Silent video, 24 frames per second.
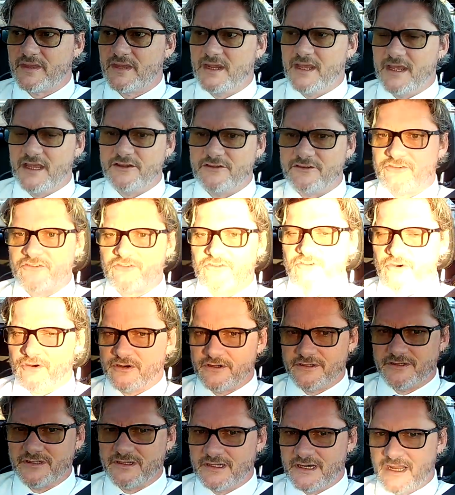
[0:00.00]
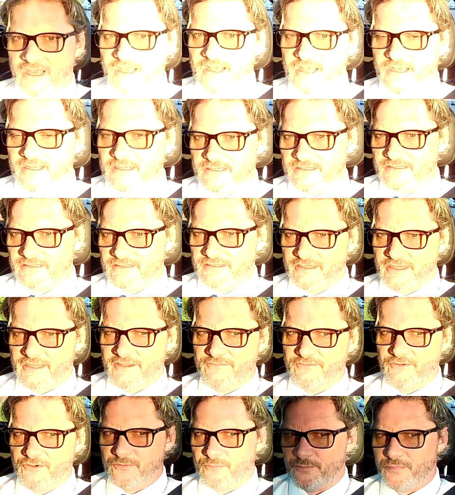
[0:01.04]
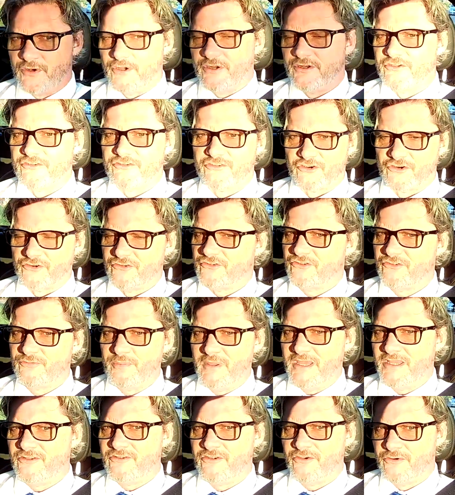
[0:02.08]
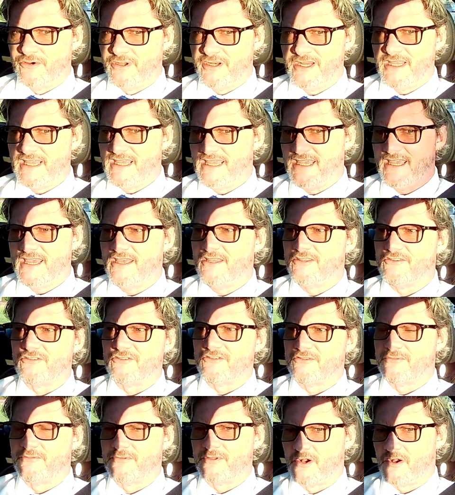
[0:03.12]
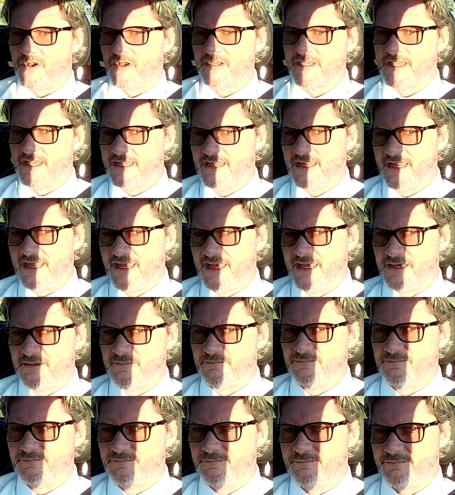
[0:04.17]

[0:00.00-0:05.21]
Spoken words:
in certain. If you put a certain spin to it, he is talking in